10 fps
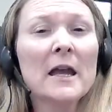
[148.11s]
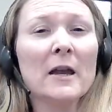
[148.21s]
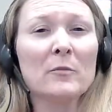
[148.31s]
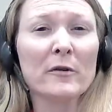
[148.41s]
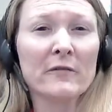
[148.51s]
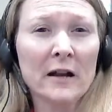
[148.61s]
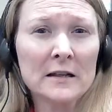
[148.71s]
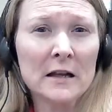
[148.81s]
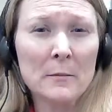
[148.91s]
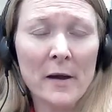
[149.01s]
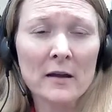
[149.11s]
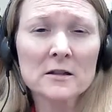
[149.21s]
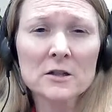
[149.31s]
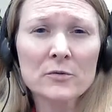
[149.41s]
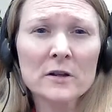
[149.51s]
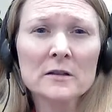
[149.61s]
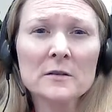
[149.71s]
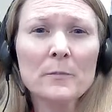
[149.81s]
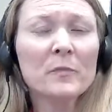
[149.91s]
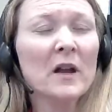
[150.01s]
and providing it back to us
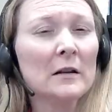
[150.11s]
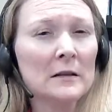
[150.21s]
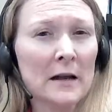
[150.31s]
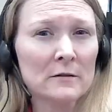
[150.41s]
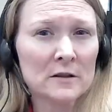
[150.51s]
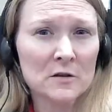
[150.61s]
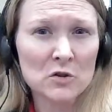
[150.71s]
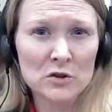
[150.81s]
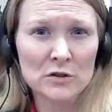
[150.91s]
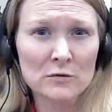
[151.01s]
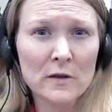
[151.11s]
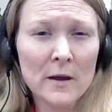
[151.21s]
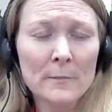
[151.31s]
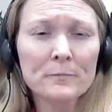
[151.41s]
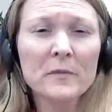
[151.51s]
allows us to do that,